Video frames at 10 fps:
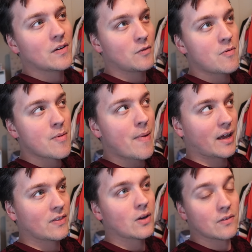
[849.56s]
And we've been
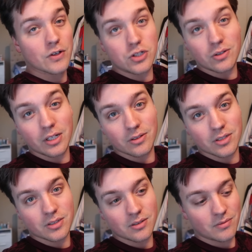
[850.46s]
back in Logan for 2
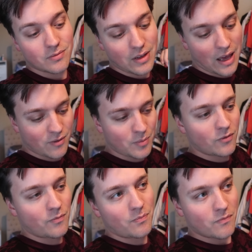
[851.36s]
years, having
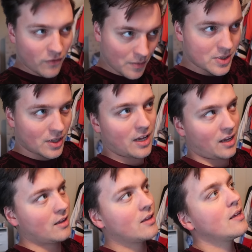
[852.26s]
moved from Salt Lake.